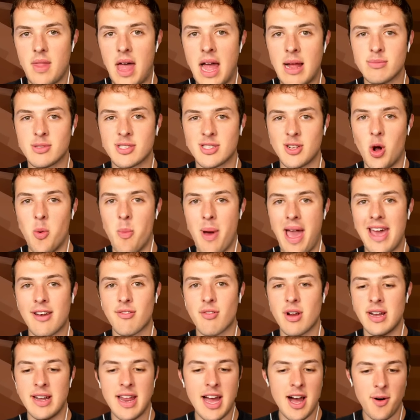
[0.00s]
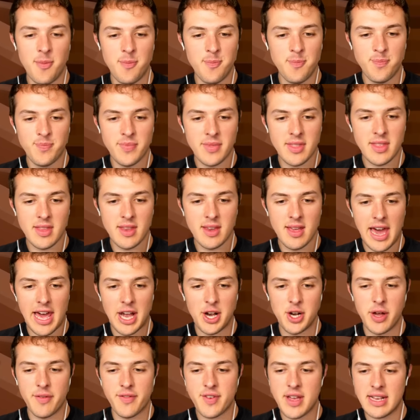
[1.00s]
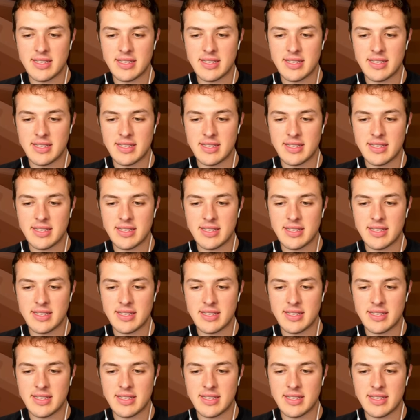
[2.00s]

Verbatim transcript: I'm so mad right now. I don't know if you